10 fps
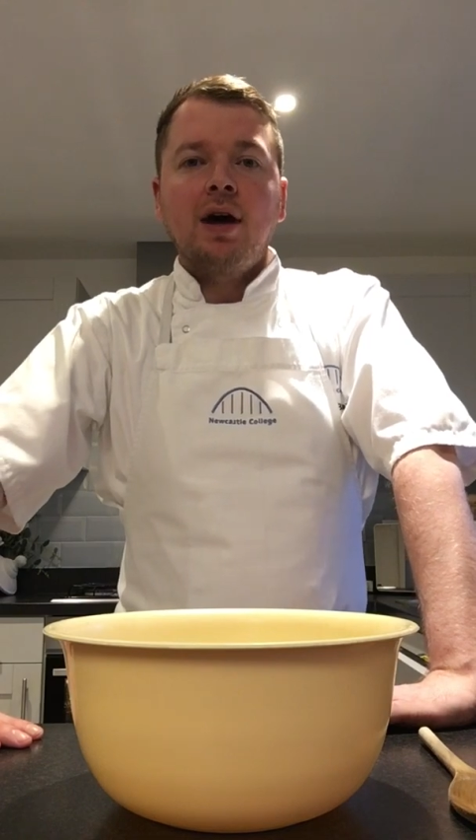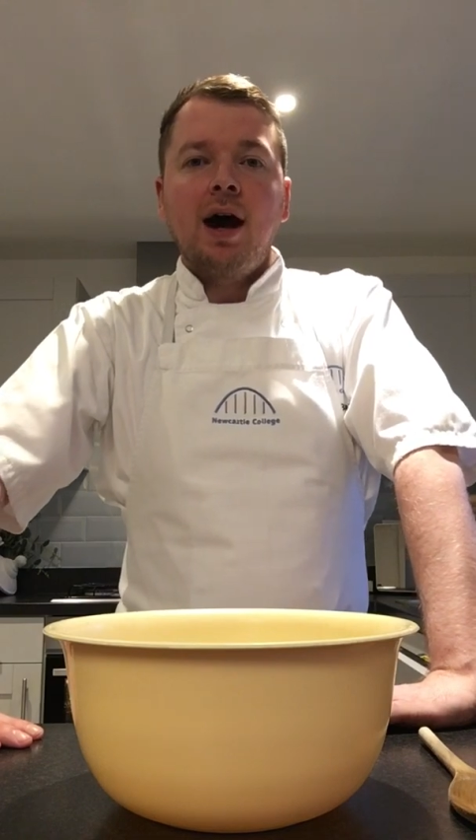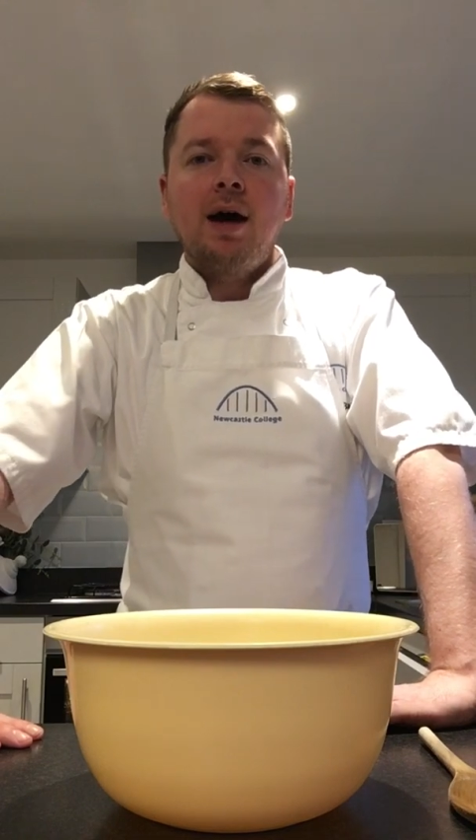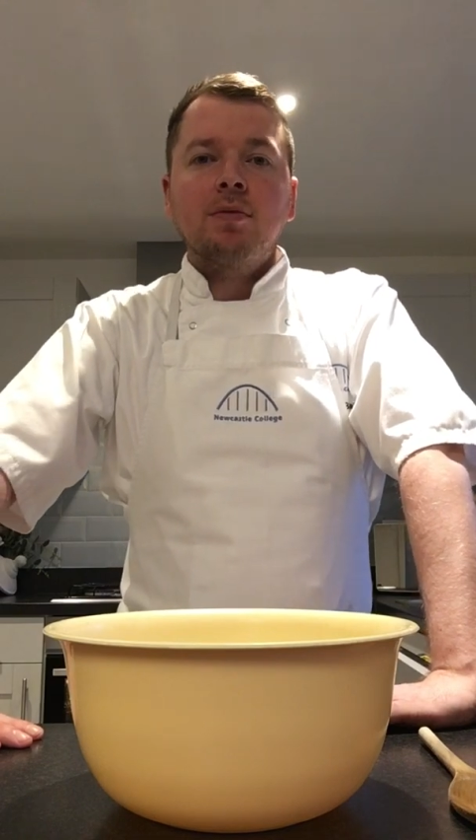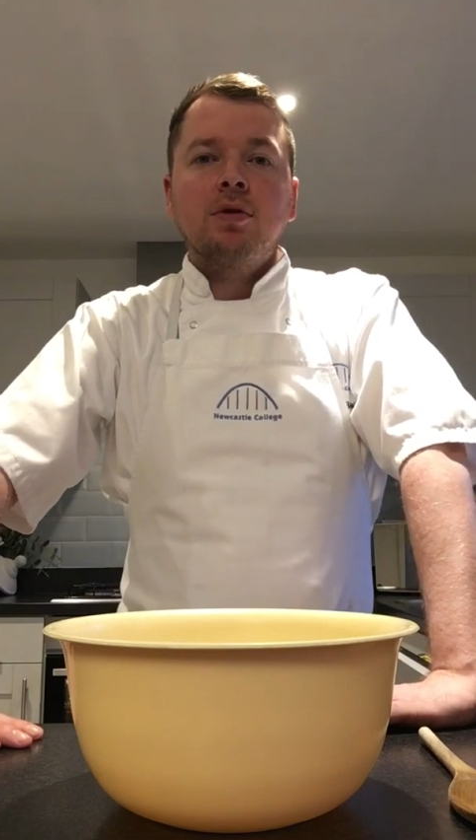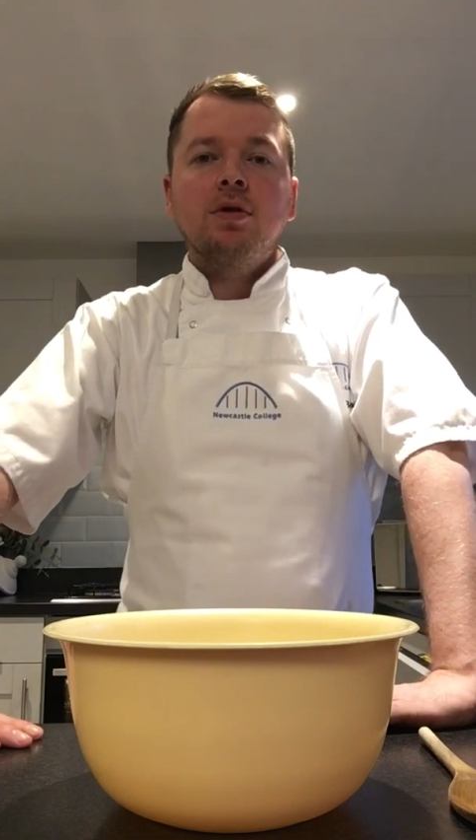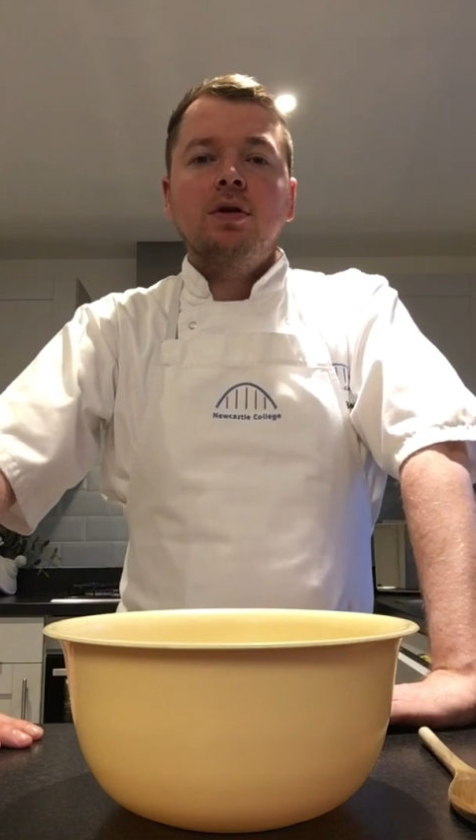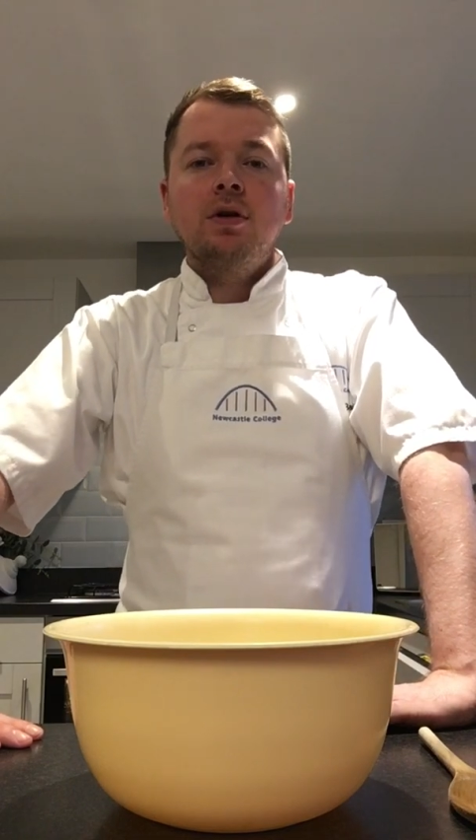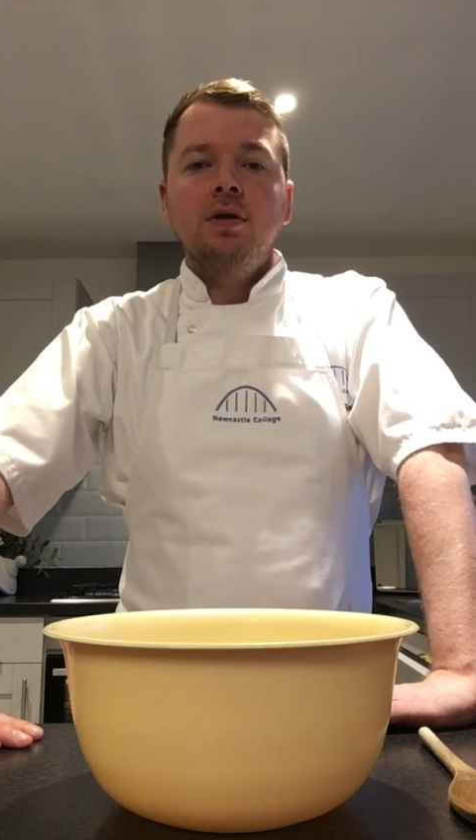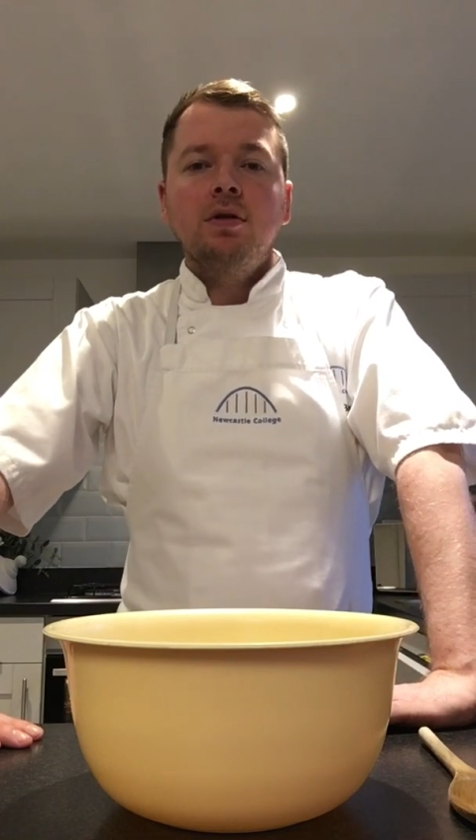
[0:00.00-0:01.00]
I'm going
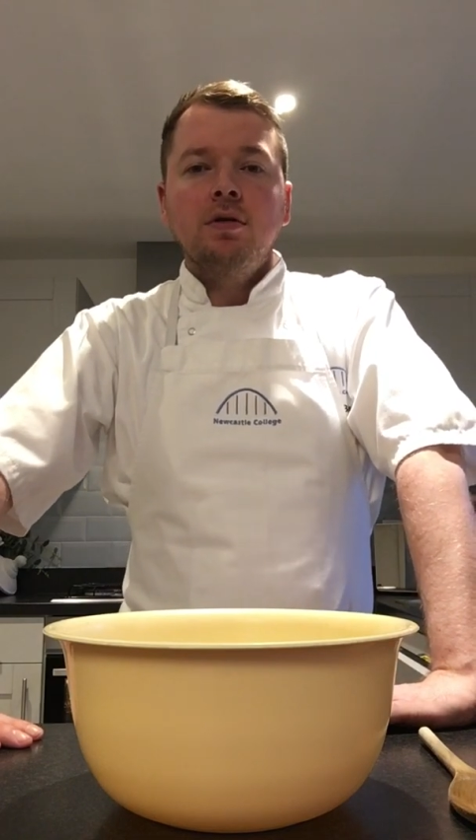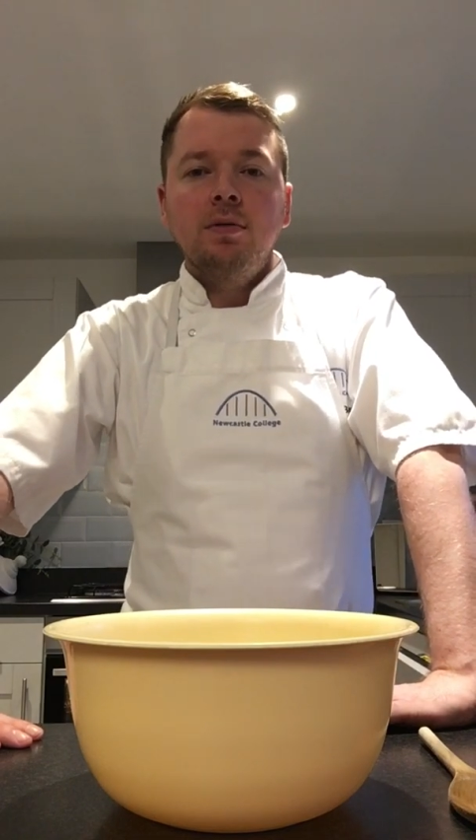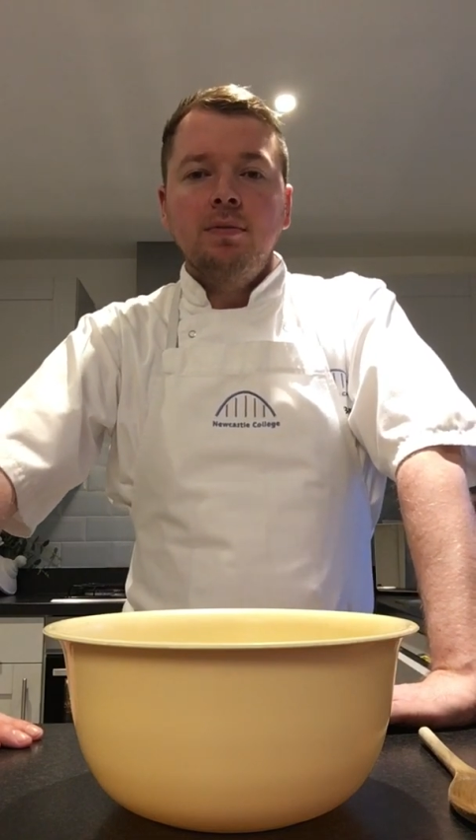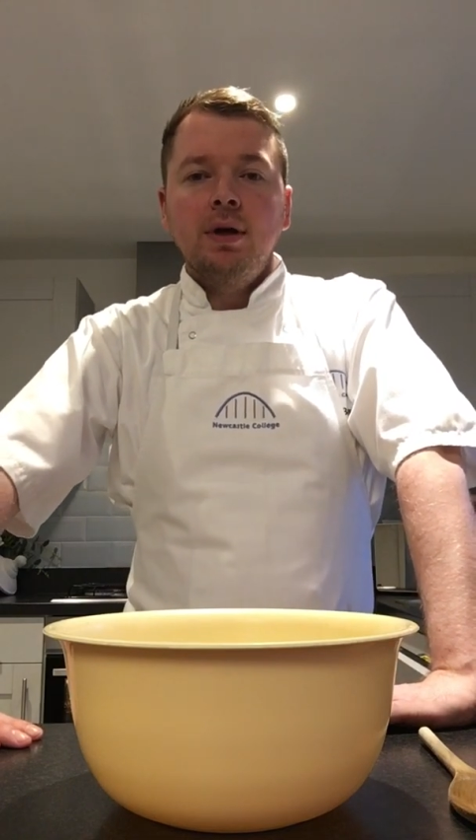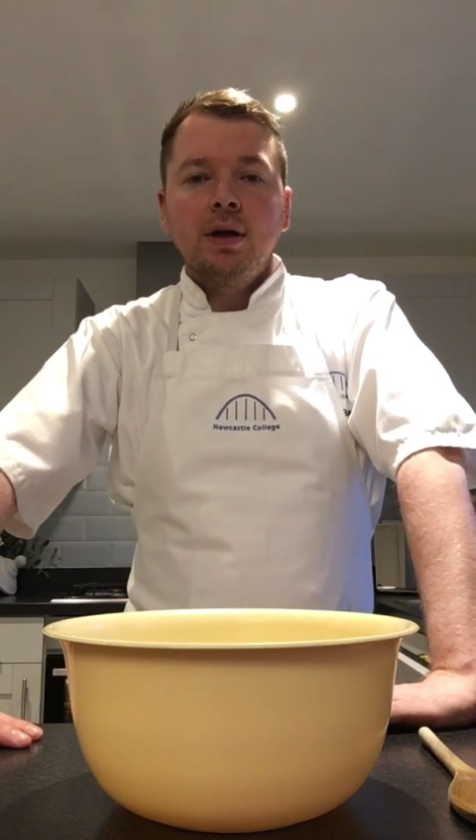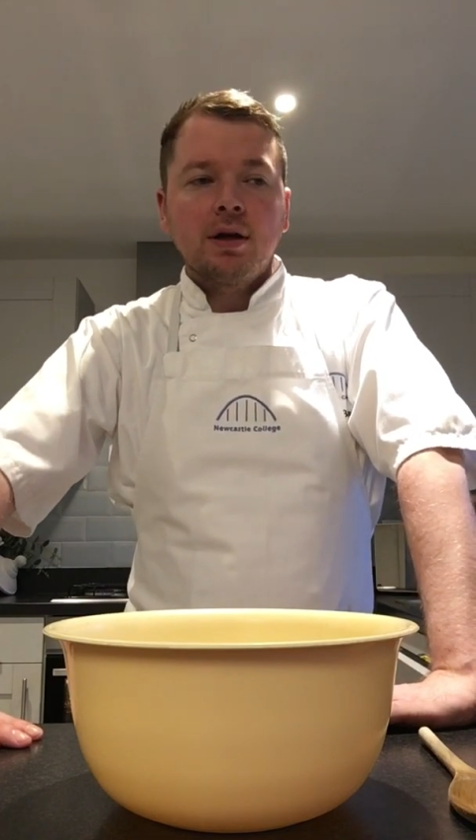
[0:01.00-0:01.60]
to make